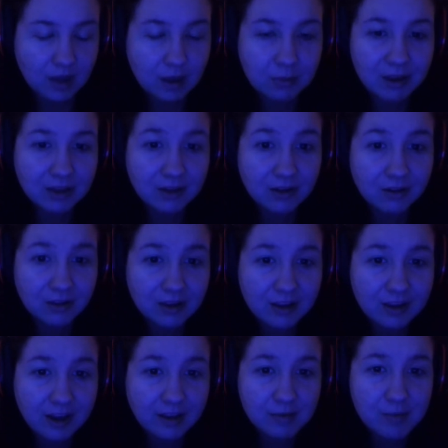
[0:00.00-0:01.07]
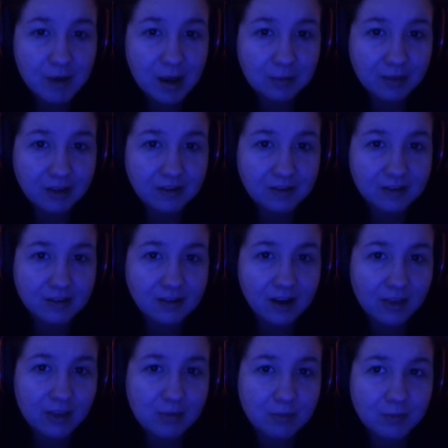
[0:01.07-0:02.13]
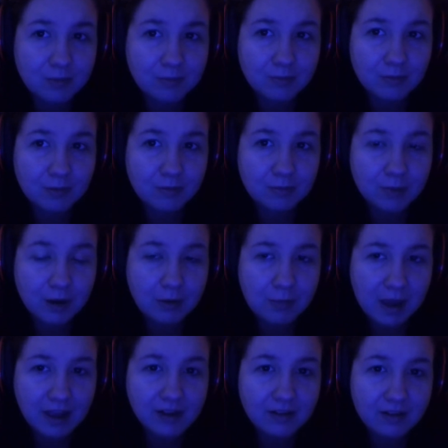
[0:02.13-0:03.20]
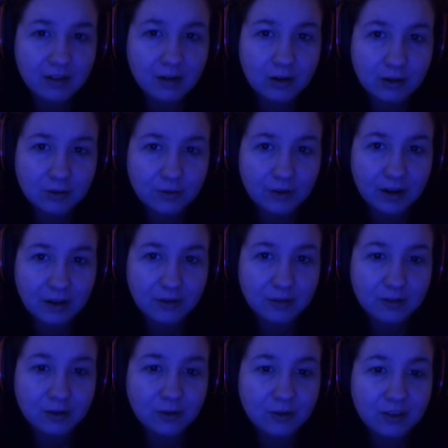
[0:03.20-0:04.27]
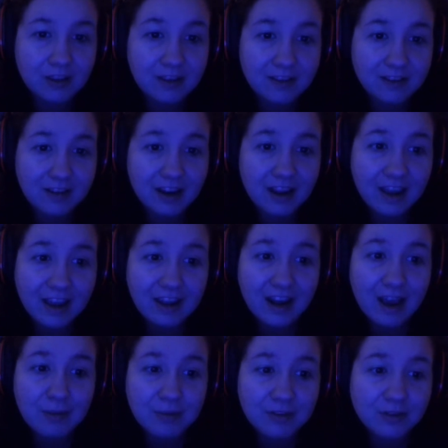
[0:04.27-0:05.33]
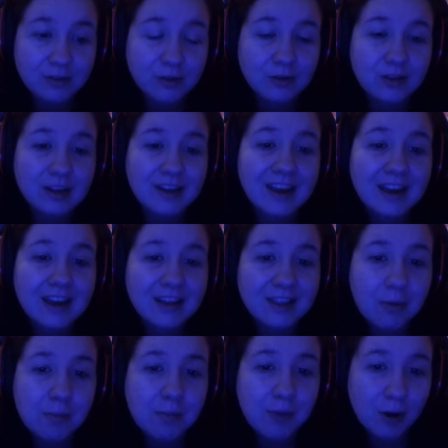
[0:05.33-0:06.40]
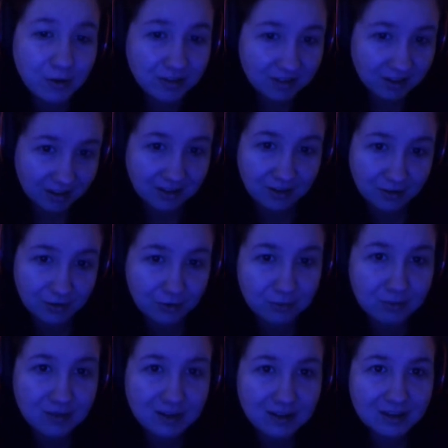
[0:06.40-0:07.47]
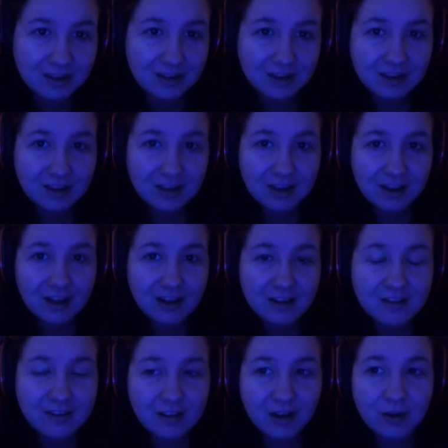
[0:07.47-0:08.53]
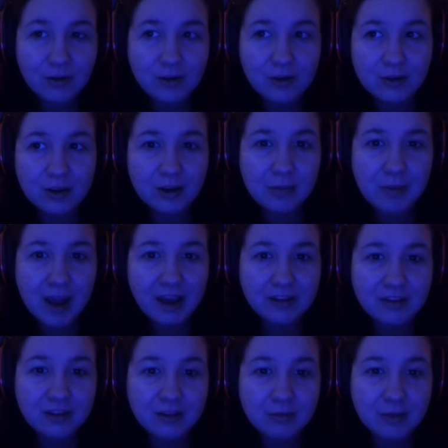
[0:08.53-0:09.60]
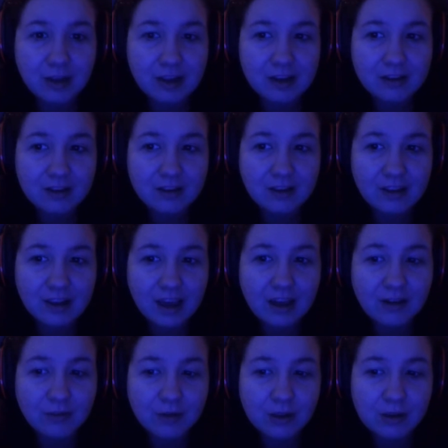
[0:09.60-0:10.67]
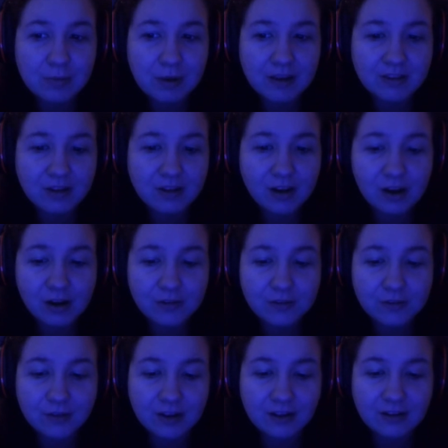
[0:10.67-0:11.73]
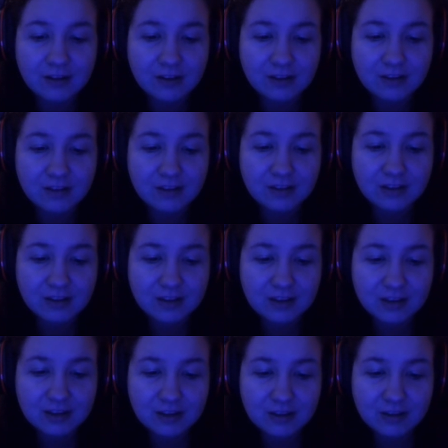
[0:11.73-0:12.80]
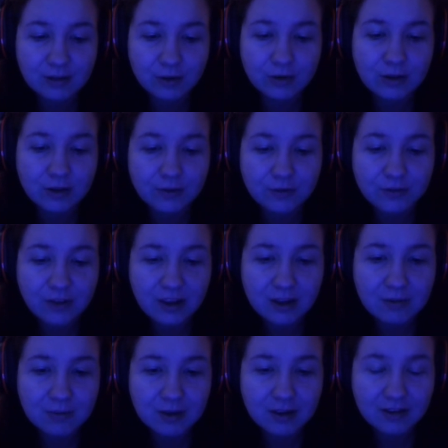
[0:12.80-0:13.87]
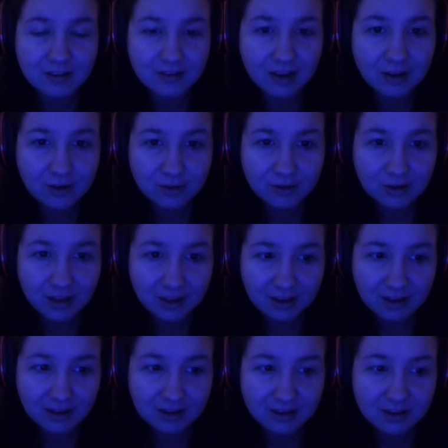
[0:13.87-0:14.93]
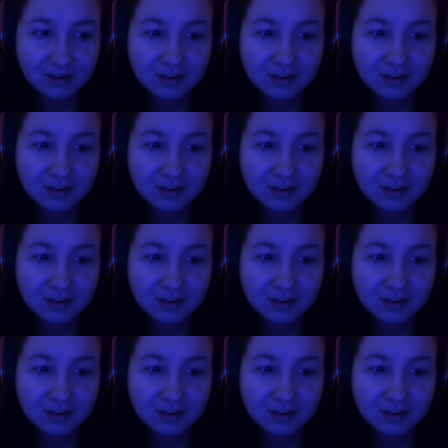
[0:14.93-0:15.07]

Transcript: Literally, it has a map that's just nothing but a maze and arch files. Two things that I hate absolutely the most in Doom. So you could imagine me just getting really pissed off and just throwing a fit because I don't like it.